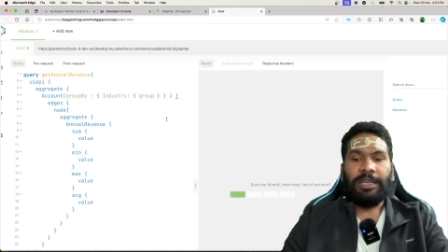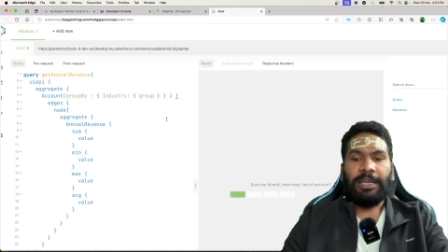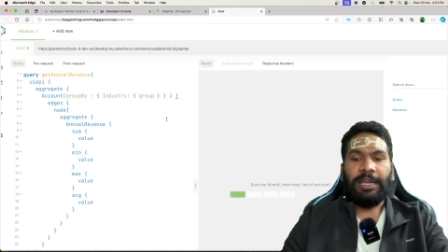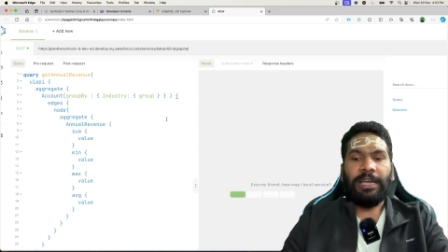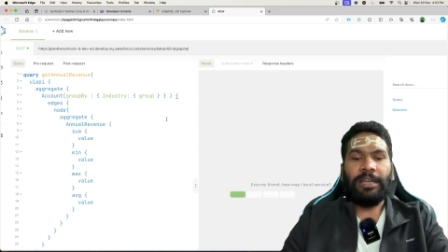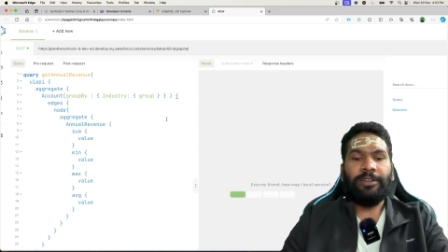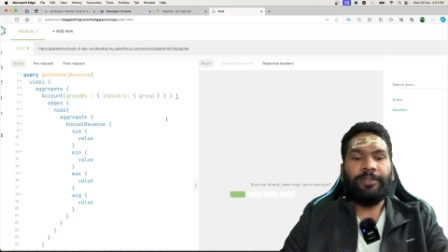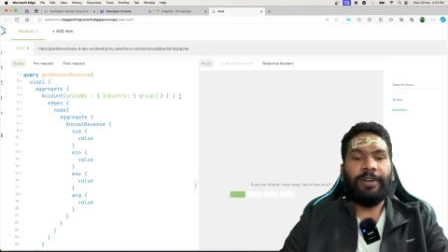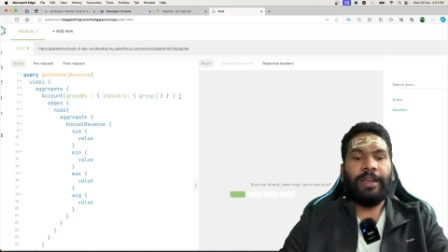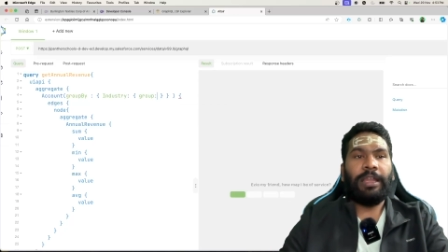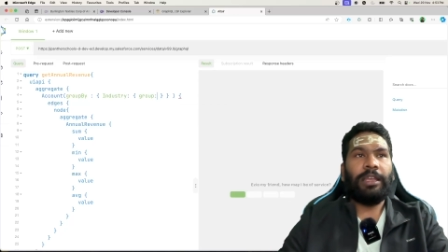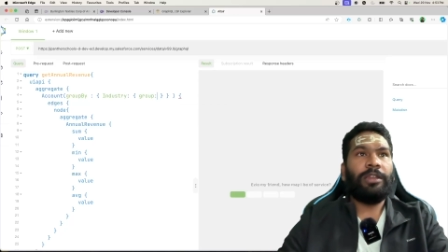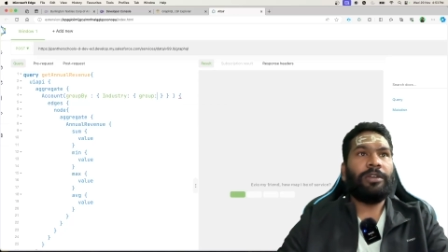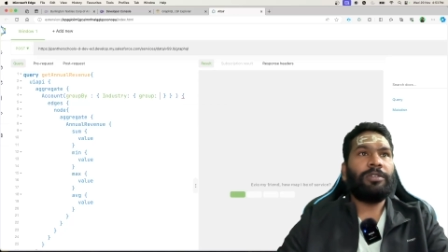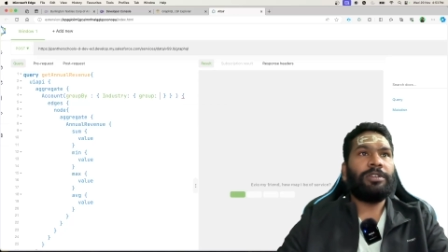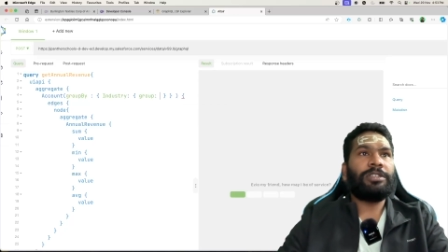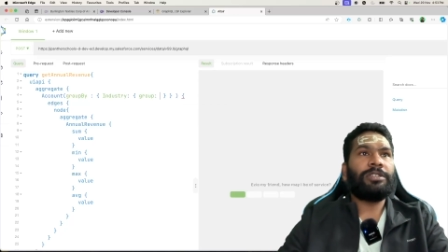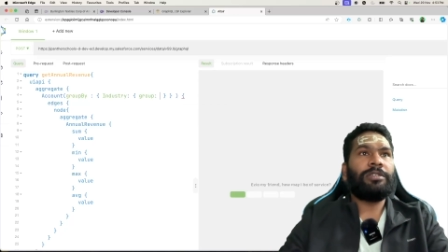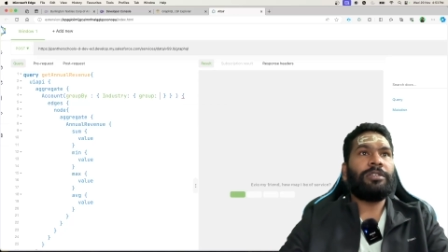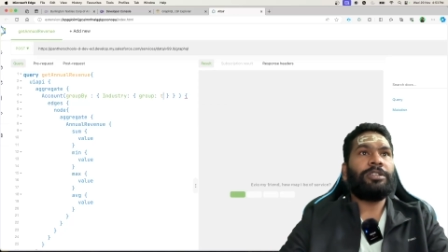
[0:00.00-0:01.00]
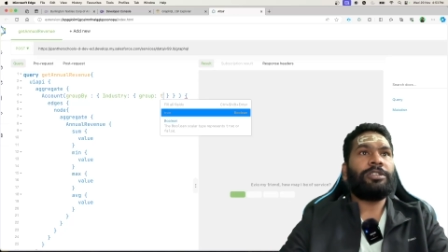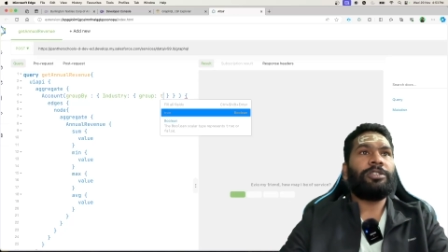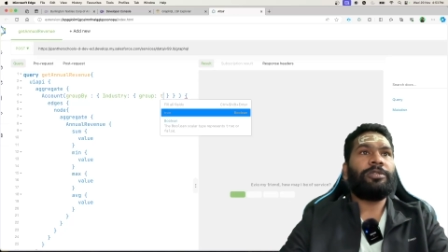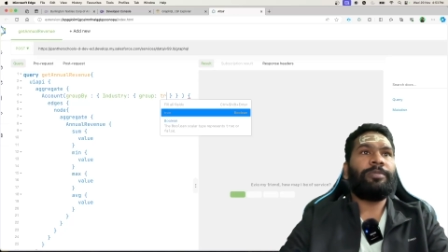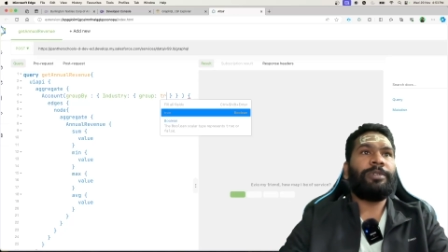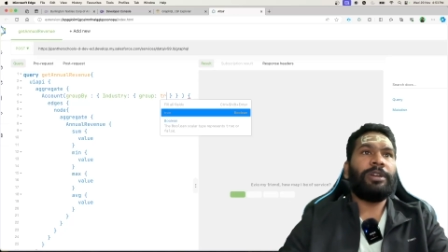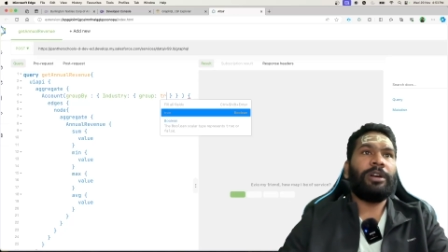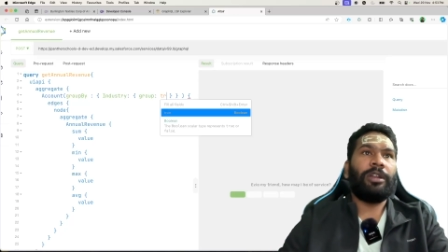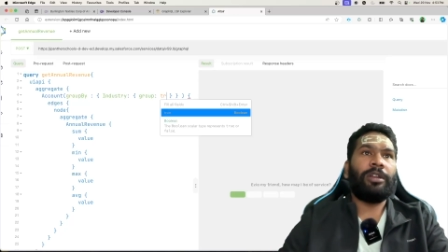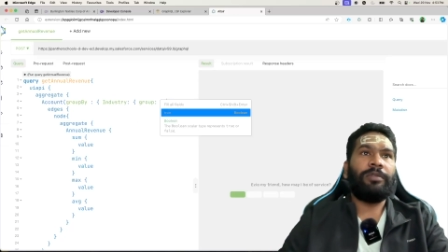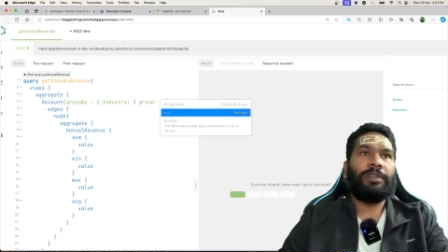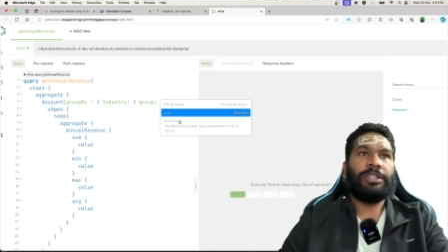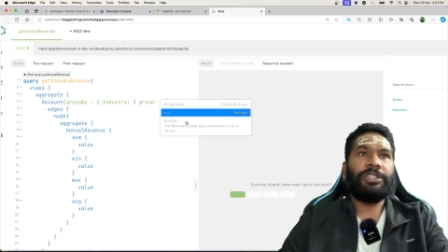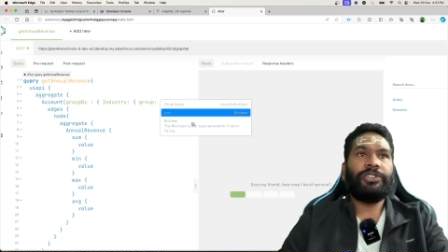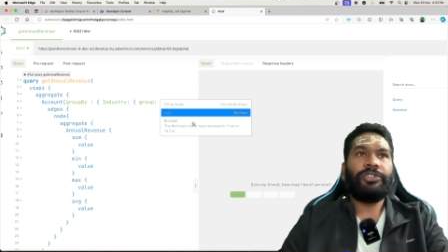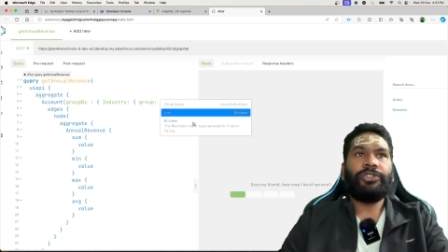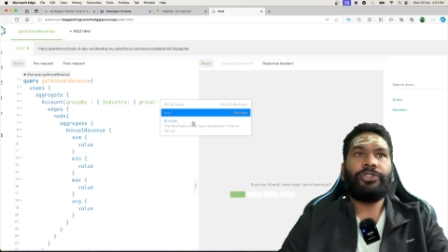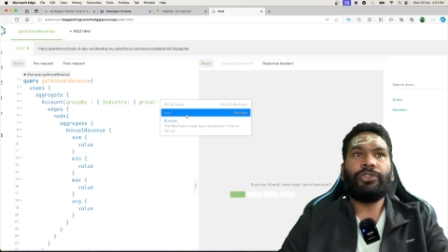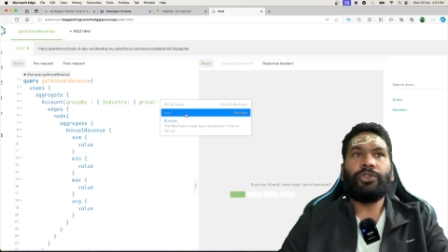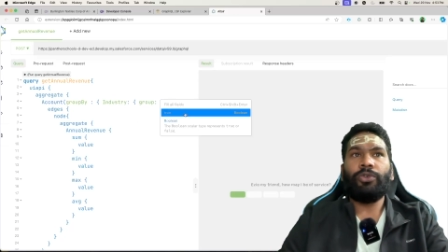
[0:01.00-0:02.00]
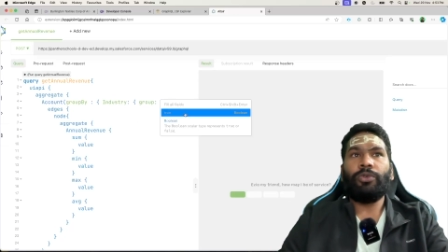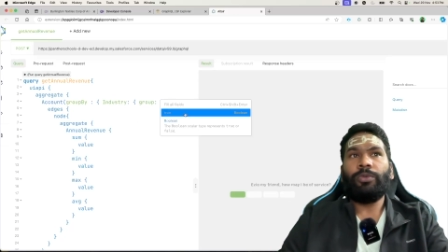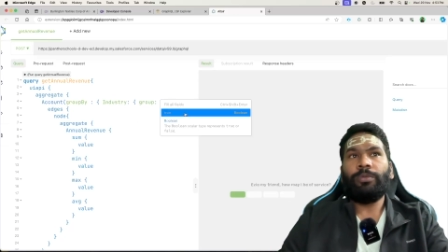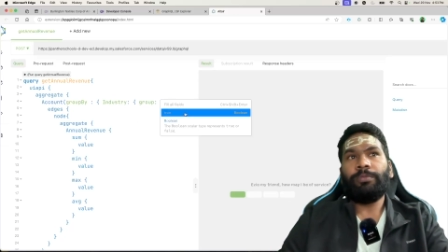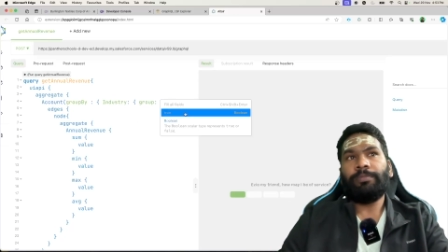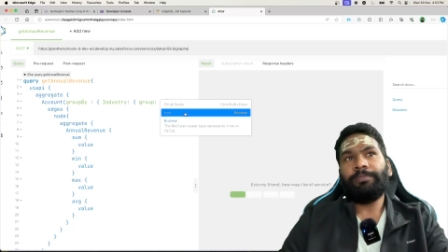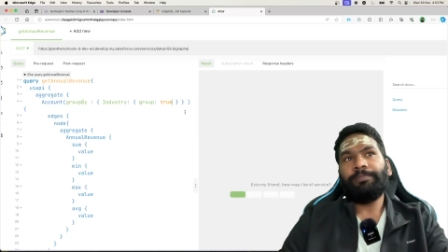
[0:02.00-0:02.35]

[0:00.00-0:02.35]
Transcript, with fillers: and value is going to be always true